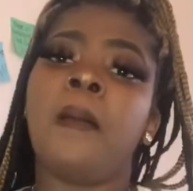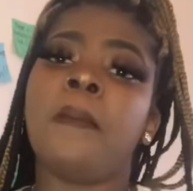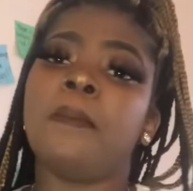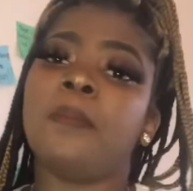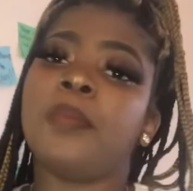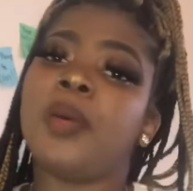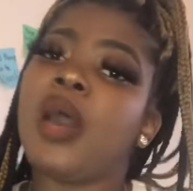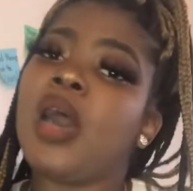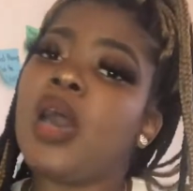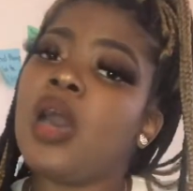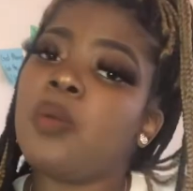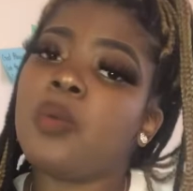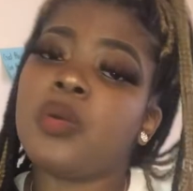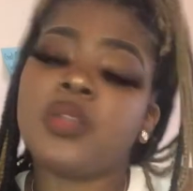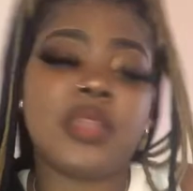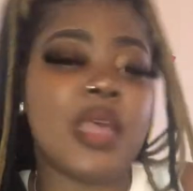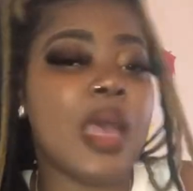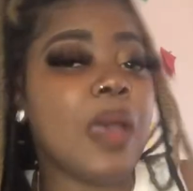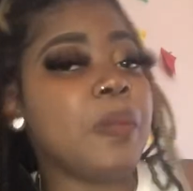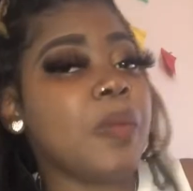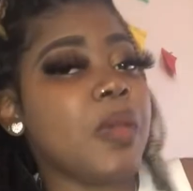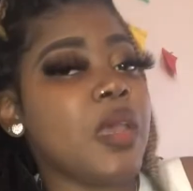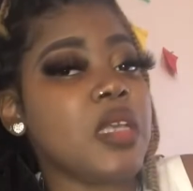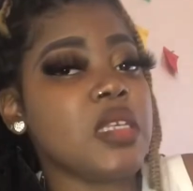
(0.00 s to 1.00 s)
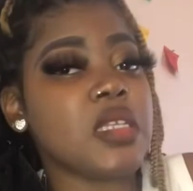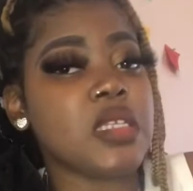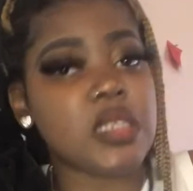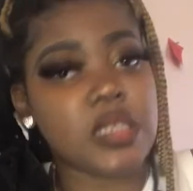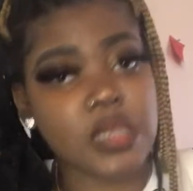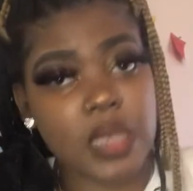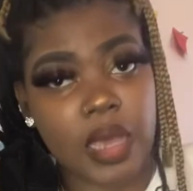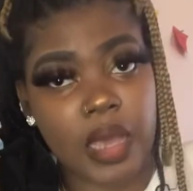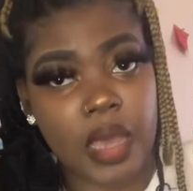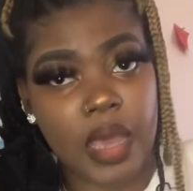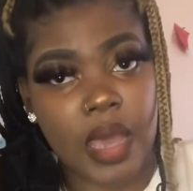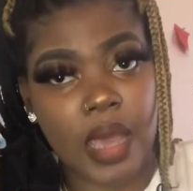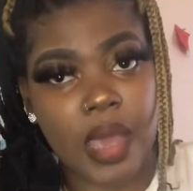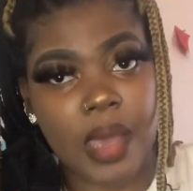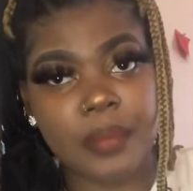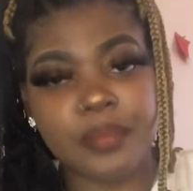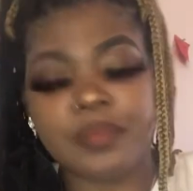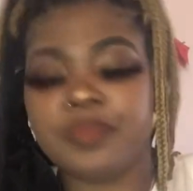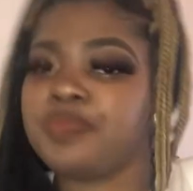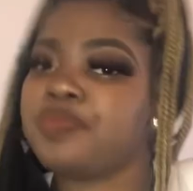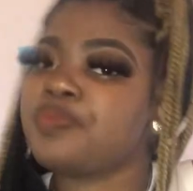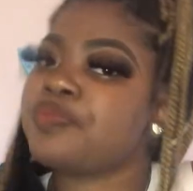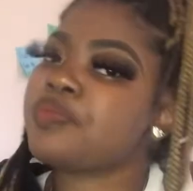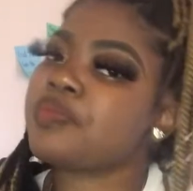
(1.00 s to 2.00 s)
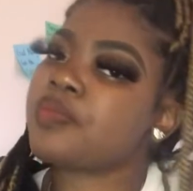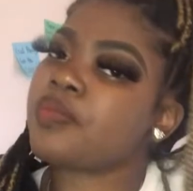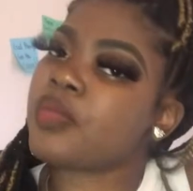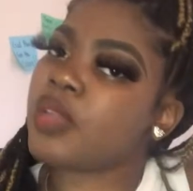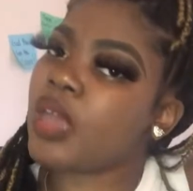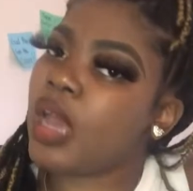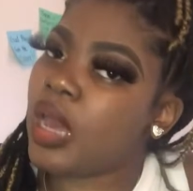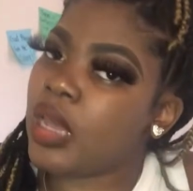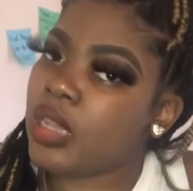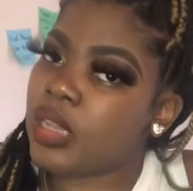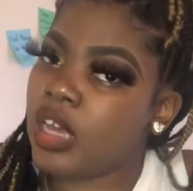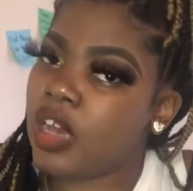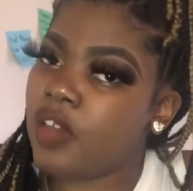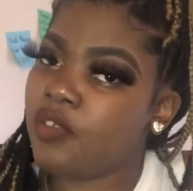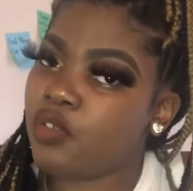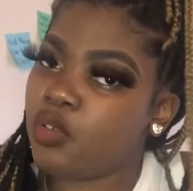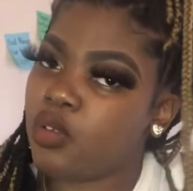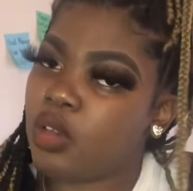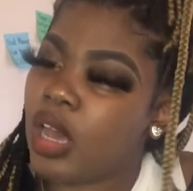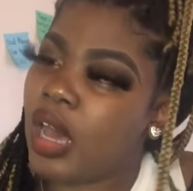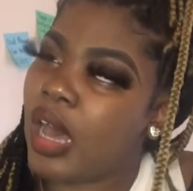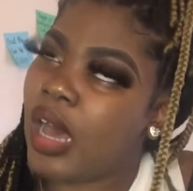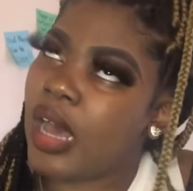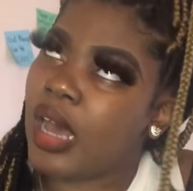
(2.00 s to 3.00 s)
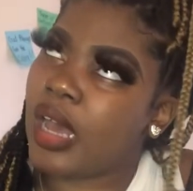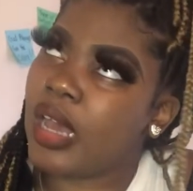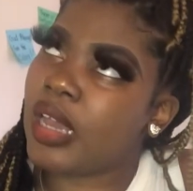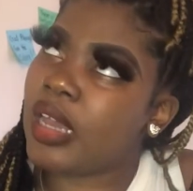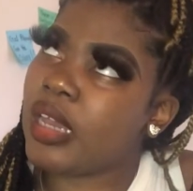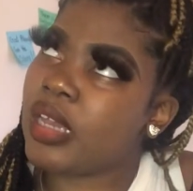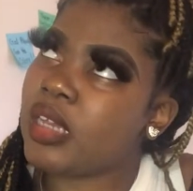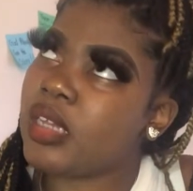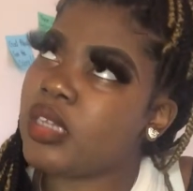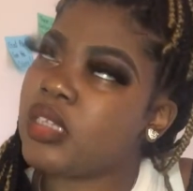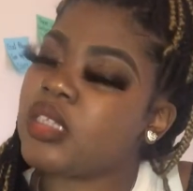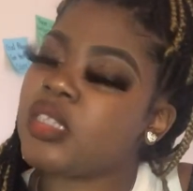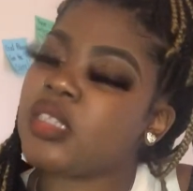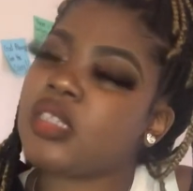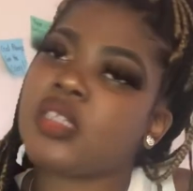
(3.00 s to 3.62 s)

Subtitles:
But with that being said, I love you guys.